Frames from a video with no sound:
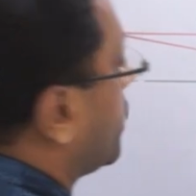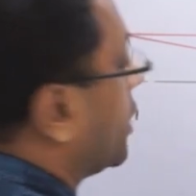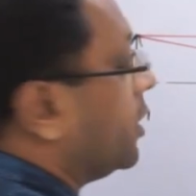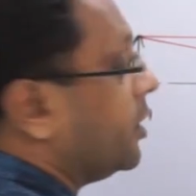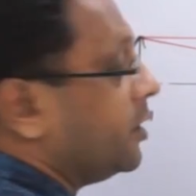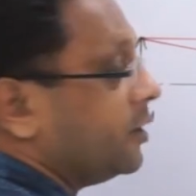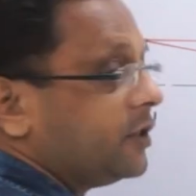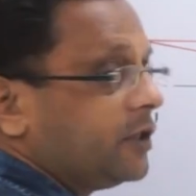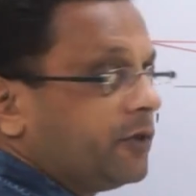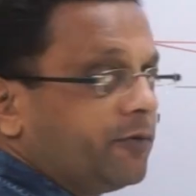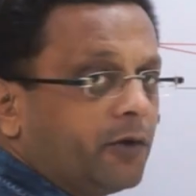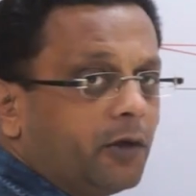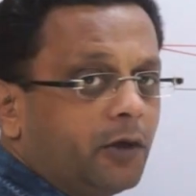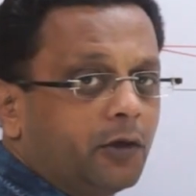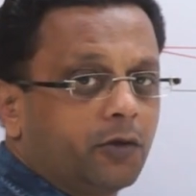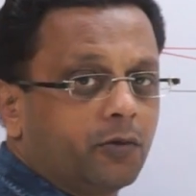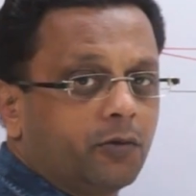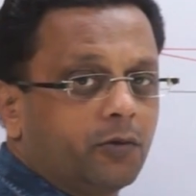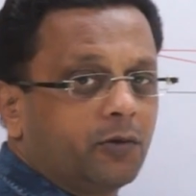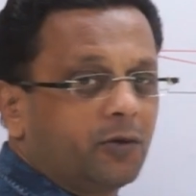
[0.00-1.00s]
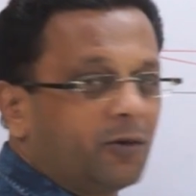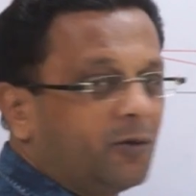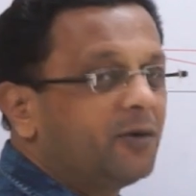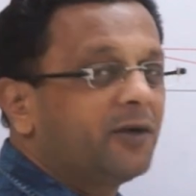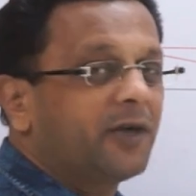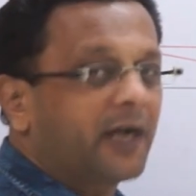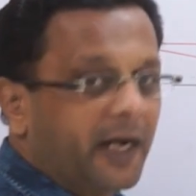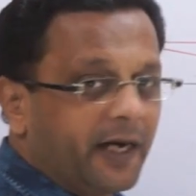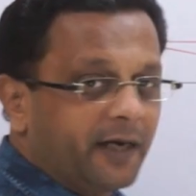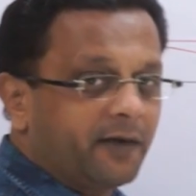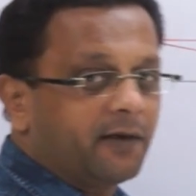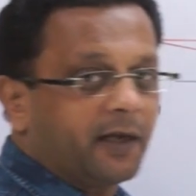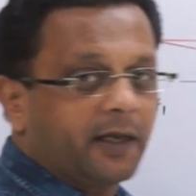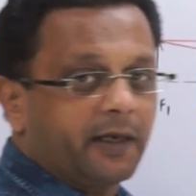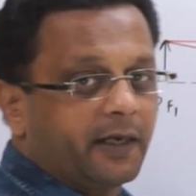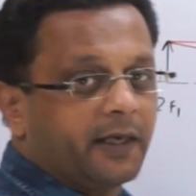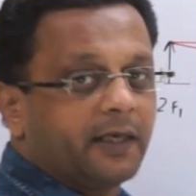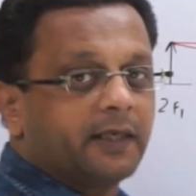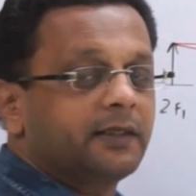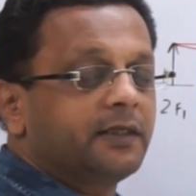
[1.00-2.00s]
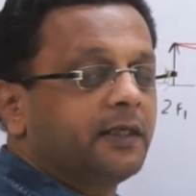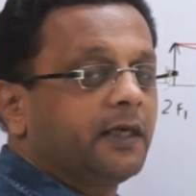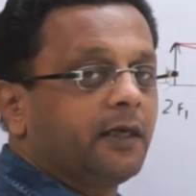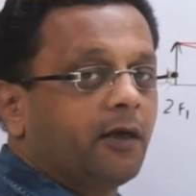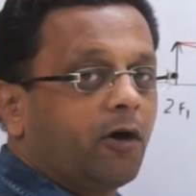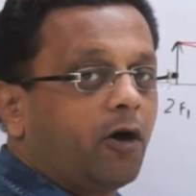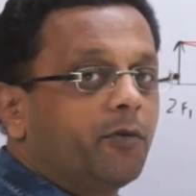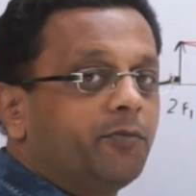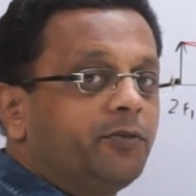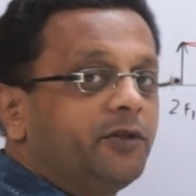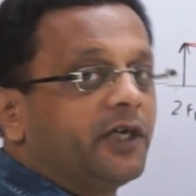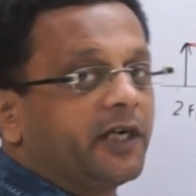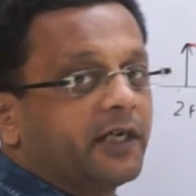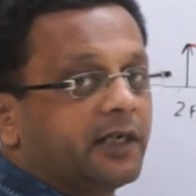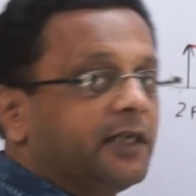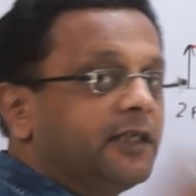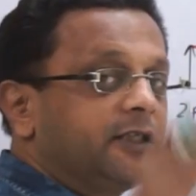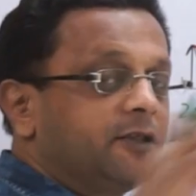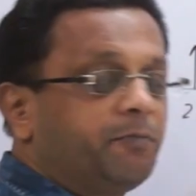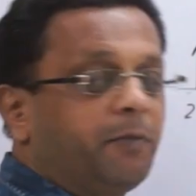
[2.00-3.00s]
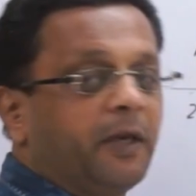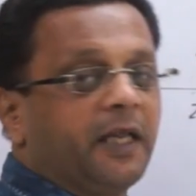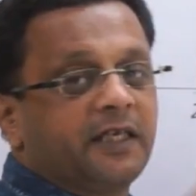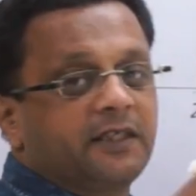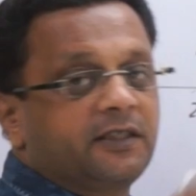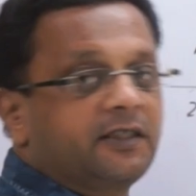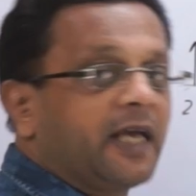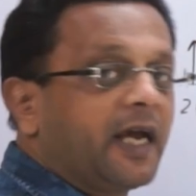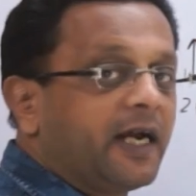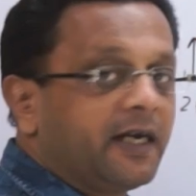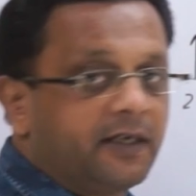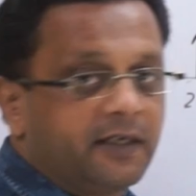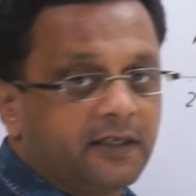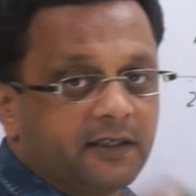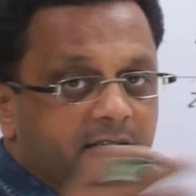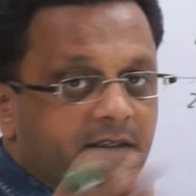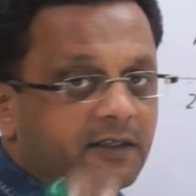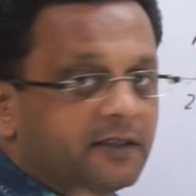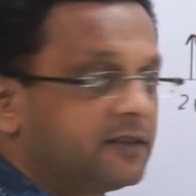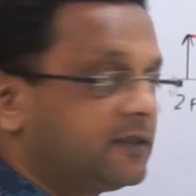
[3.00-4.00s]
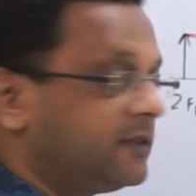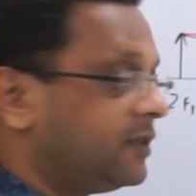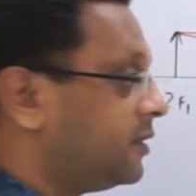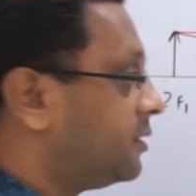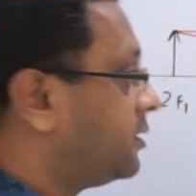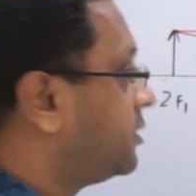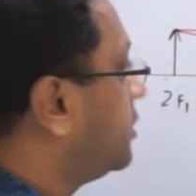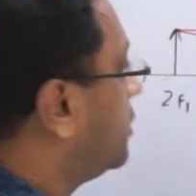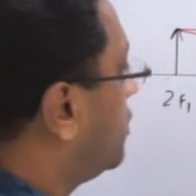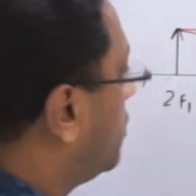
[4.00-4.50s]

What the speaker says: is equal to, don't write like a essay, object is placed at this.